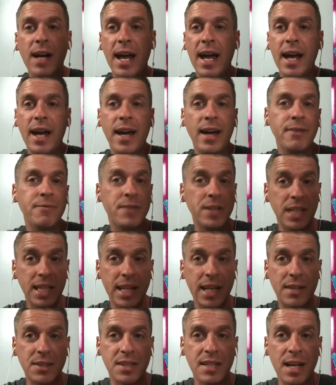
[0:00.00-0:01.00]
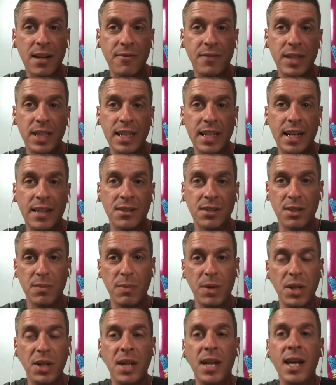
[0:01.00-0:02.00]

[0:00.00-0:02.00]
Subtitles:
at $50 down, $50 a month.